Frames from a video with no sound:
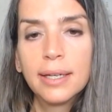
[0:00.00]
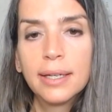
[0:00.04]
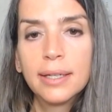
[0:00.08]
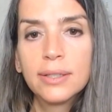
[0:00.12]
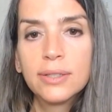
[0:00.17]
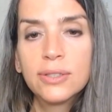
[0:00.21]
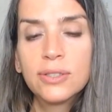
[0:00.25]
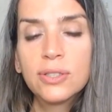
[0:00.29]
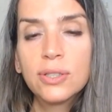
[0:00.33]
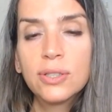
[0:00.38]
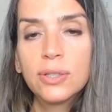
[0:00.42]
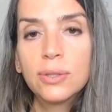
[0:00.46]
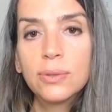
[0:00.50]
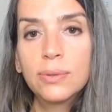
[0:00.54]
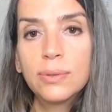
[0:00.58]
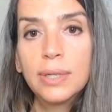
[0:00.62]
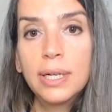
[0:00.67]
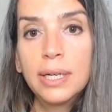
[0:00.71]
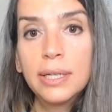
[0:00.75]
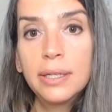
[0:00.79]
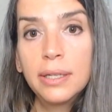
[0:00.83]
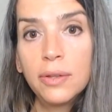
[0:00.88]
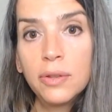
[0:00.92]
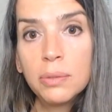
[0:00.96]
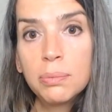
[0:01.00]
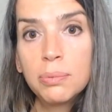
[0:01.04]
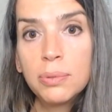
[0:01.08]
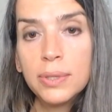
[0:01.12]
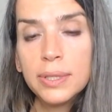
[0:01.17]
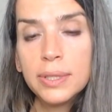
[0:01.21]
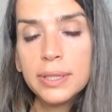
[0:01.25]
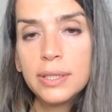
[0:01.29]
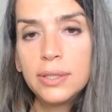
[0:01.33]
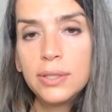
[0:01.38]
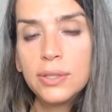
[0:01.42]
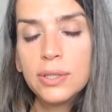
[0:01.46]
So another
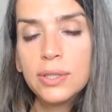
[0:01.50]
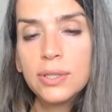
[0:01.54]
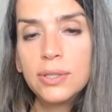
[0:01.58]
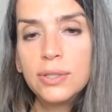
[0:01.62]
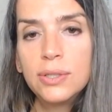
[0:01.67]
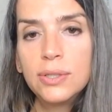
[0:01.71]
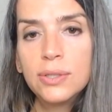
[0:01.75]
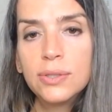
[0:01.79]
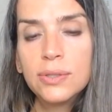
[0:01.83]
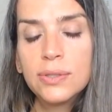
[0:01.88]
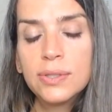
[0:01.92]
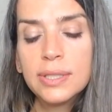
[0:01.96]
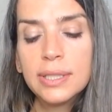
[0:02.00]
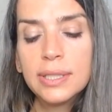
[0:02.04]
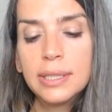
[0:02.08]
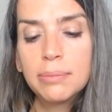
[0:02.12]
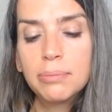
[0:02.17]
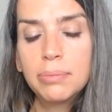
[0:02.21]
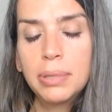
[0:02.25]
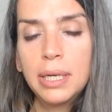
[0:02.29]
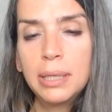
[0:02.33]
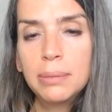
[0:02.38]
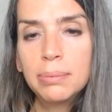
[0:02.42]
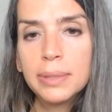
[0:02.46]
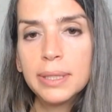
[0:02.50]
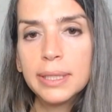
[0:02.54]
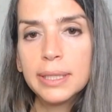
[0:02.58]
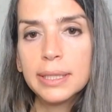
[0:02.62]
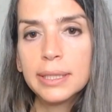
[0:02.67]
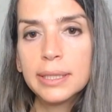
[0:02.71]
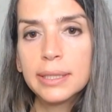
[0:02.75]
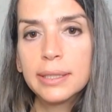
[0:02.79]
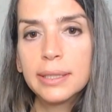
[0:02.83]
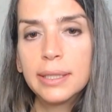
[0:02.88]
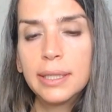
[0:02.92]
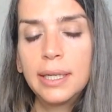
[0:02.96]
point that you can use in
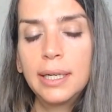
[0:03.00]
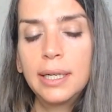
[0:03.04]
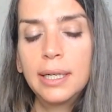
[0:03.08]
public